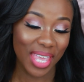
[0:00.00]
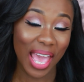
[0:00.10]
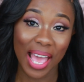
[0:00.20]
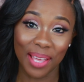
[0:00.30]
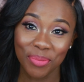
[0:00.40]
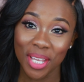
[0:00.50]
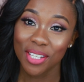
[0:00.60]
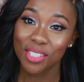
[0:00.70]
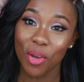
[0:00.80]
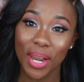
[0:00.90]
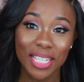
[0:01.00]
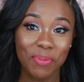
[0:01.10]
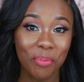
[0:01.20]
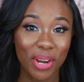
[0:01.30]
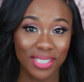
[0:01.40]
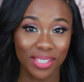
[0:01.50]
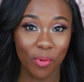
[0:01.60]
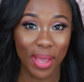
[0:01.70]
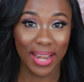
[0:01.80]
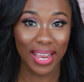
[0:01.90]
Yeah, so let's be breast
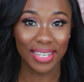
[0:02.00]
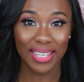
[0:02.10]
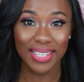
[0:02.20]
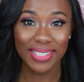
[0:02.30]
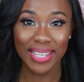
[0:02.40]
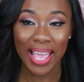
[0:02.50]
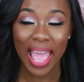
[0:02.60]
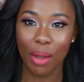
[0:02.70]
aware, ladies.